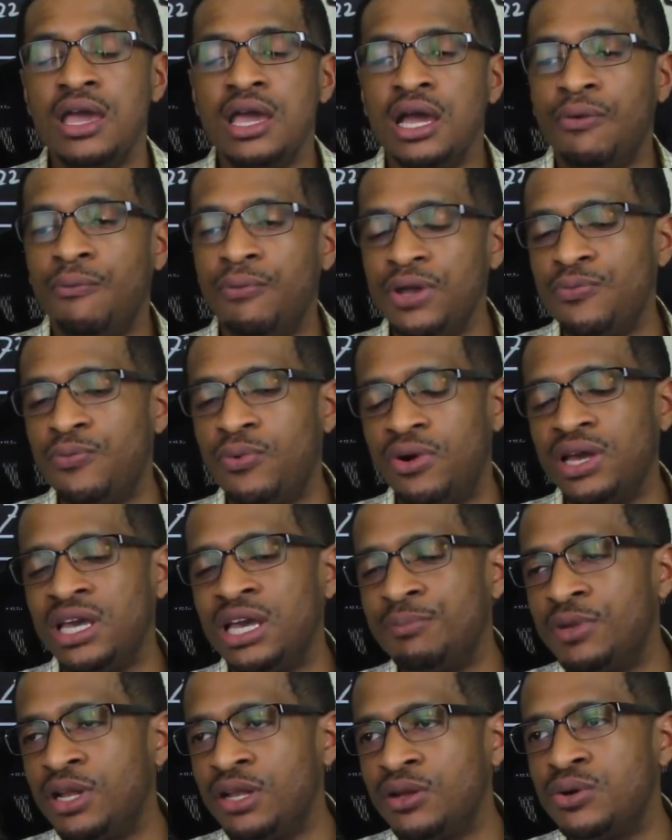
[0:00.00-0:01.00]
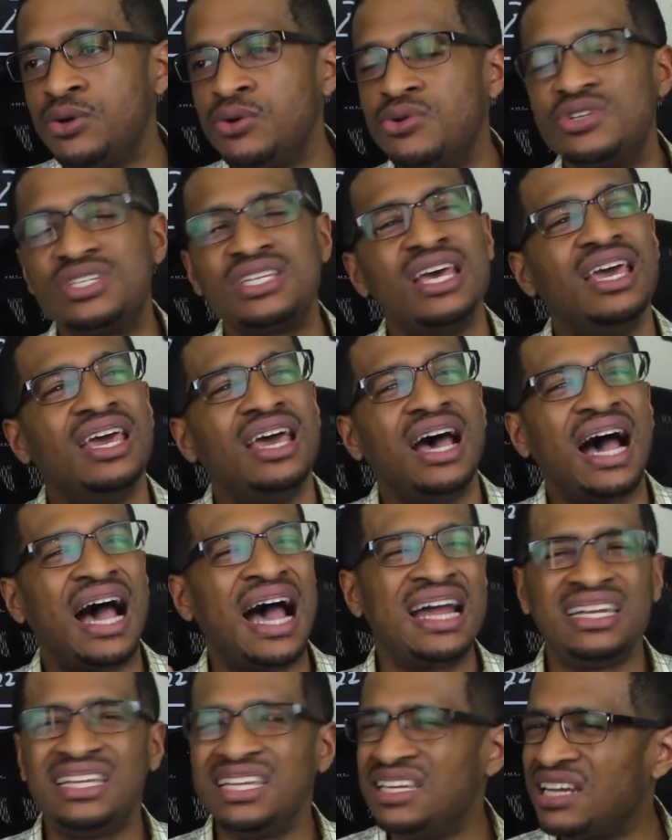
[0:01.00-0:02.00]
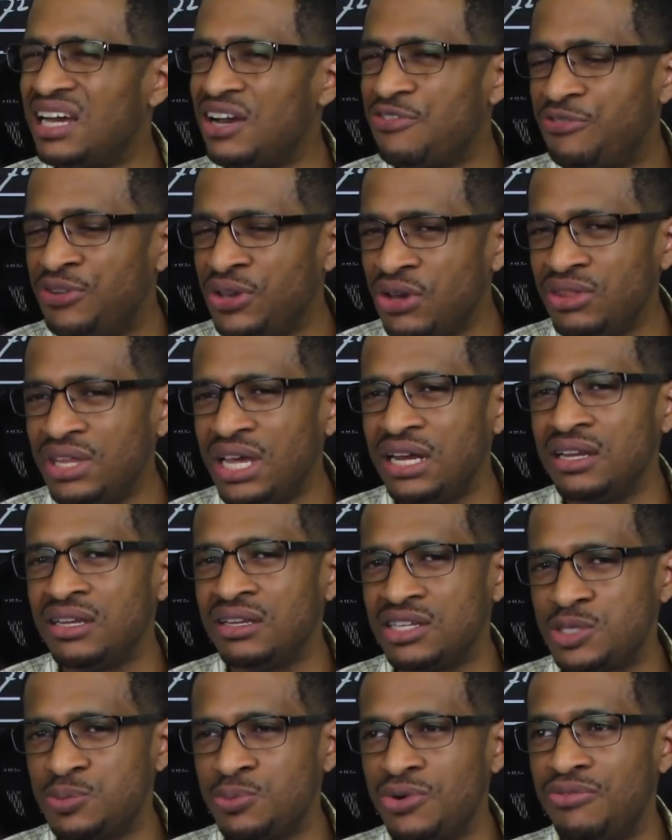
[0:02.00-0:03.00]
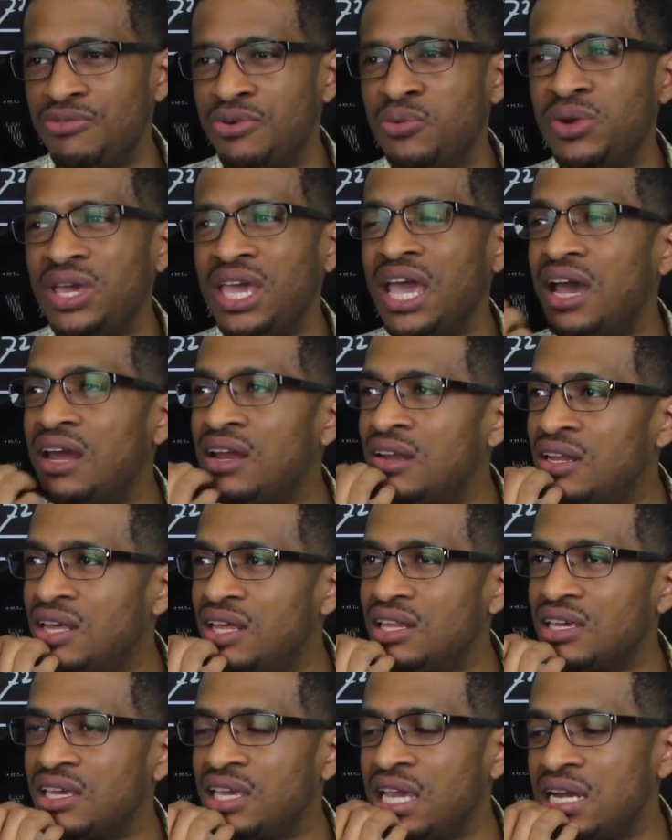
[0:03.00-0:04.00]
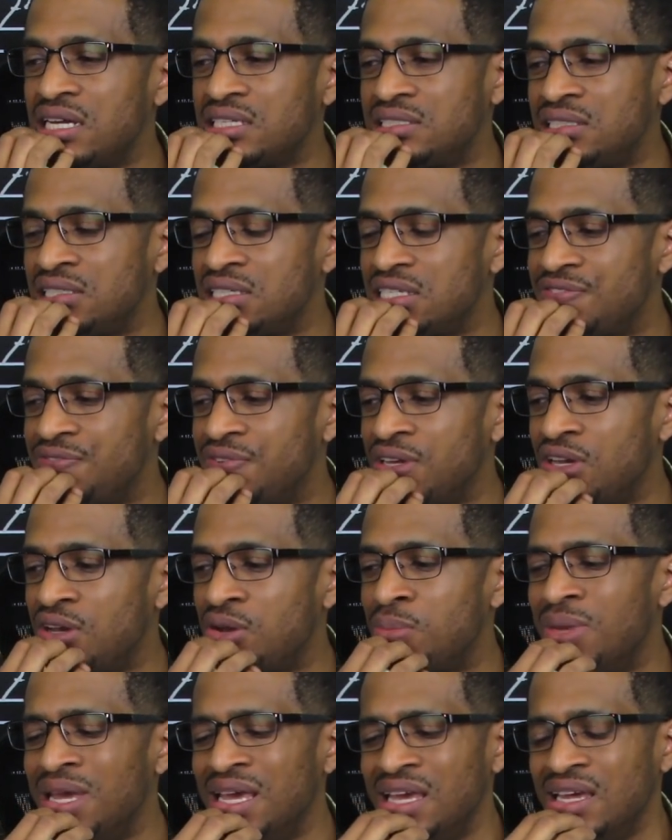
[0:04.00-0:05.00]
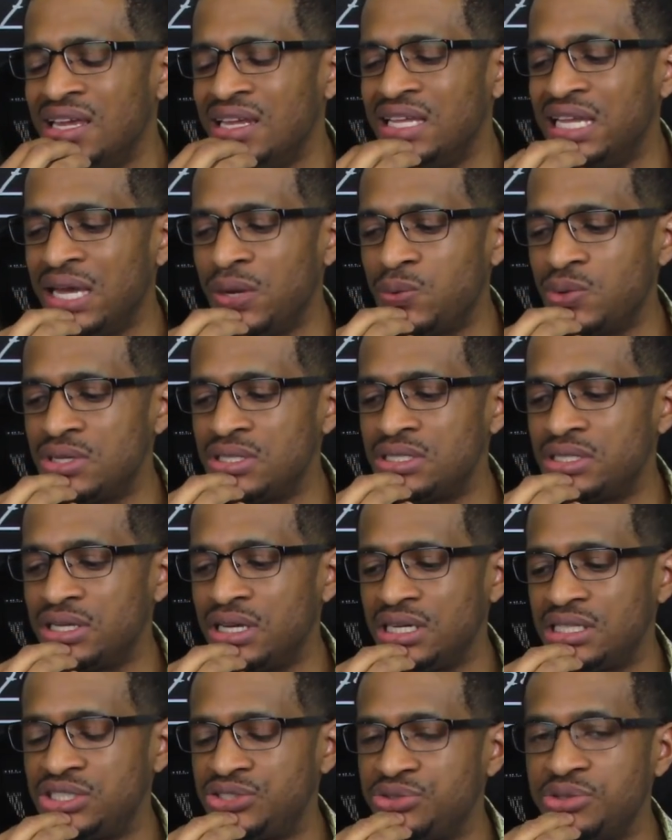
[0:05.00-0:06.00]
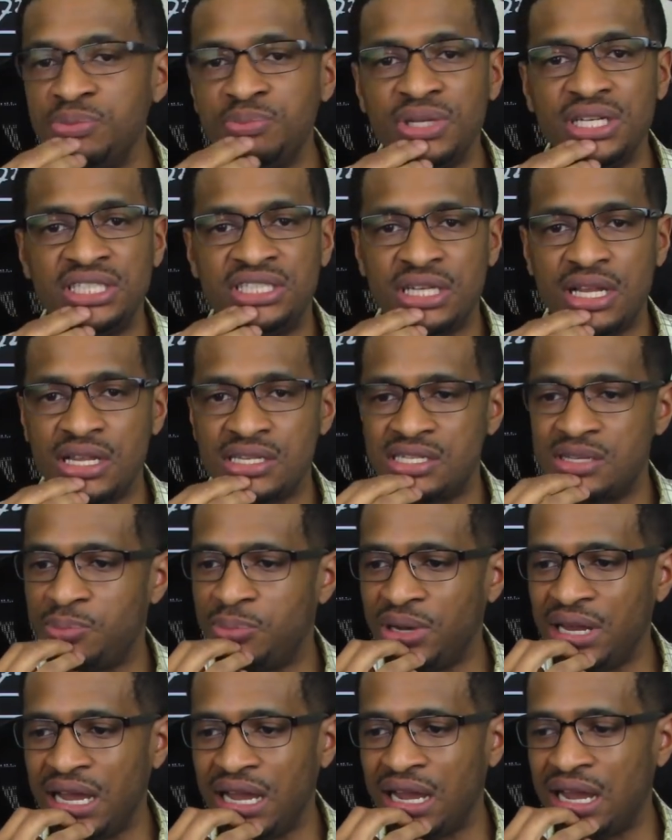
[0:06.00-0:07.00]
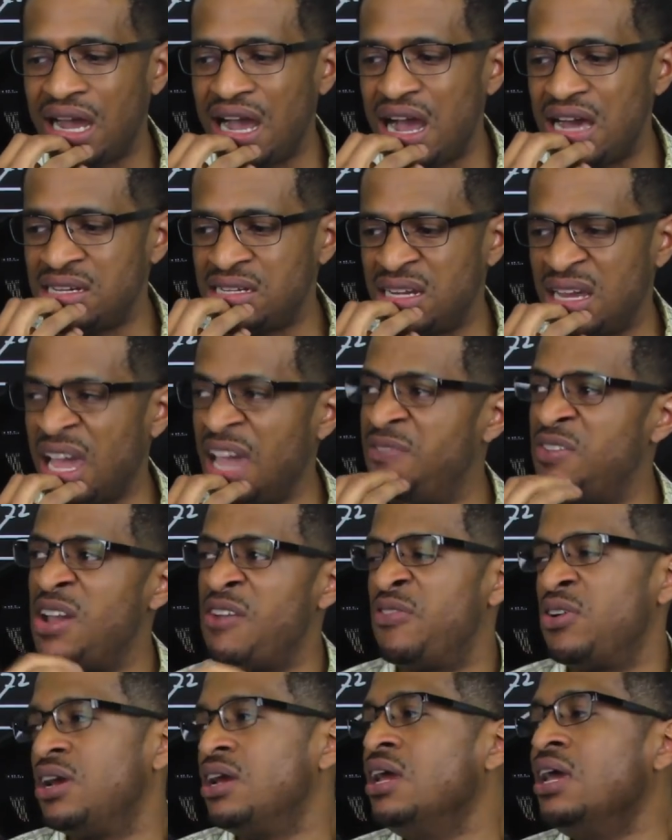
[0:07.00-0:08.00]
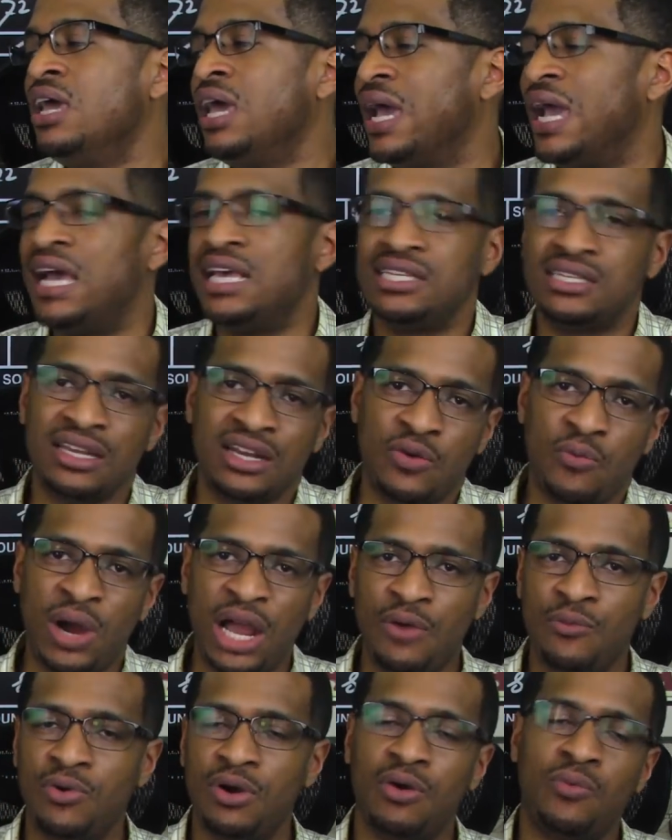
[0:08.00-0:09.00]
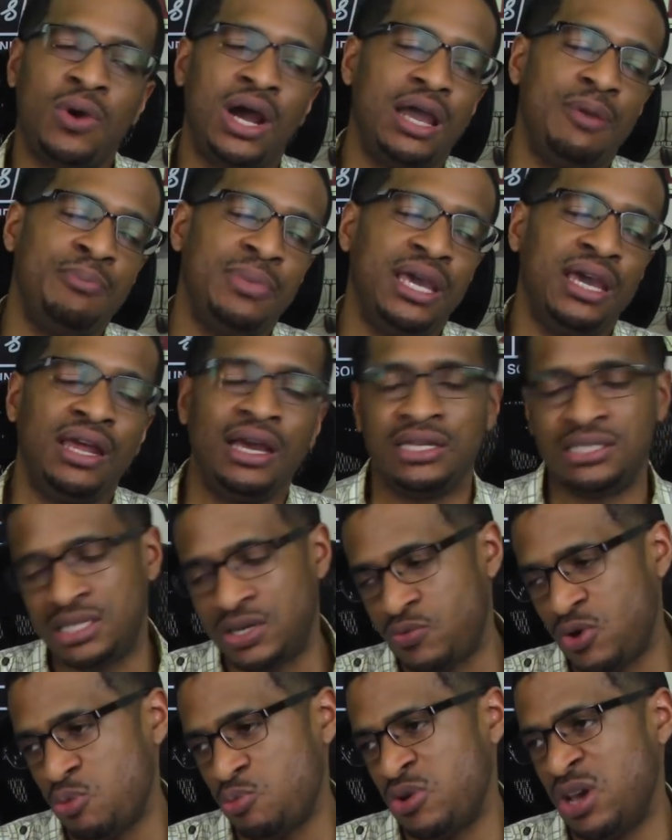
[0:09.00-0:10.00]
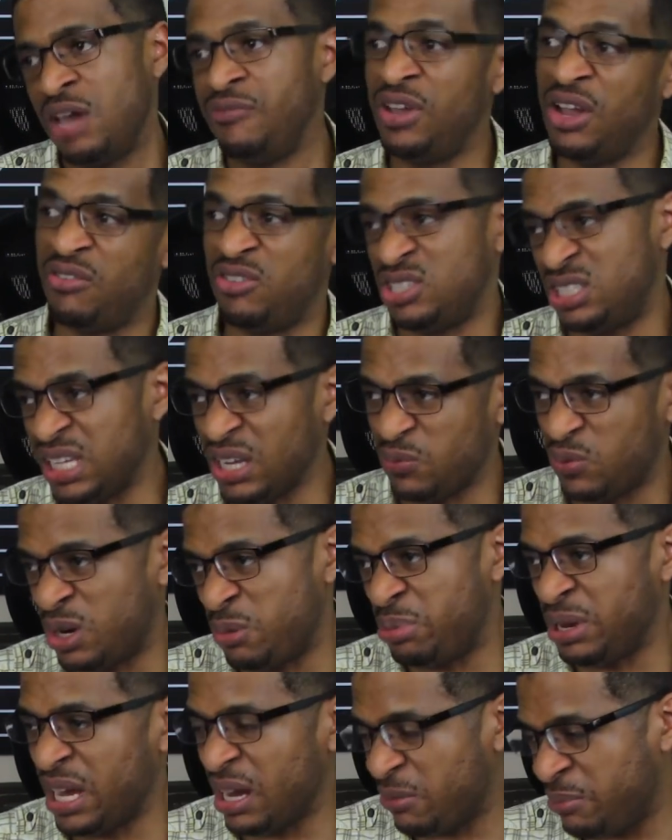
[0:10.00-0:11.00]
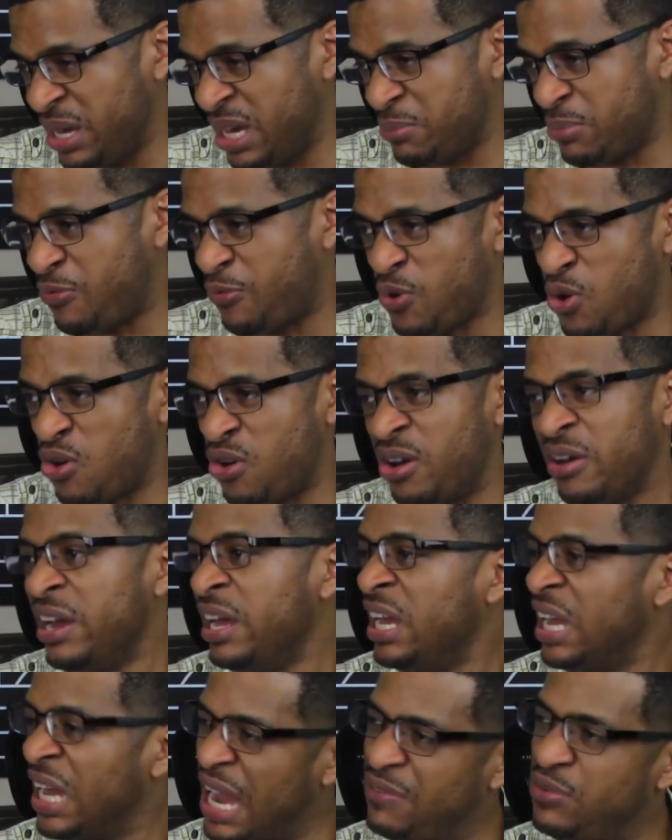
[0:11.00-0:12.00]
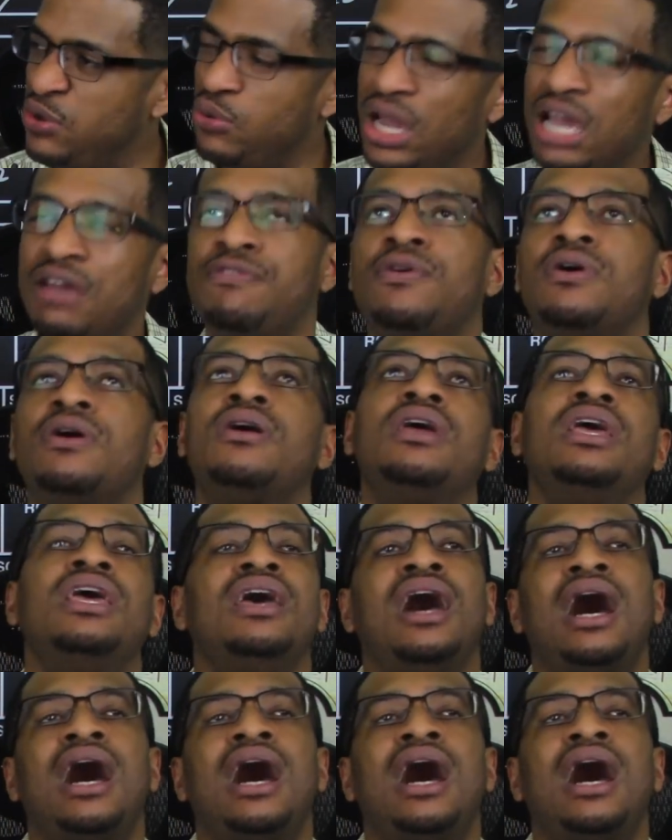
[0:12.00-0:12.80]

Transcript: We want him to lose. I did not feel that in this movie. We had another character in this film that was extremely jealous of black guys. Like, have you ever asking a white a white man asking a white woman, have you ever slept with a black man before? Have you ever?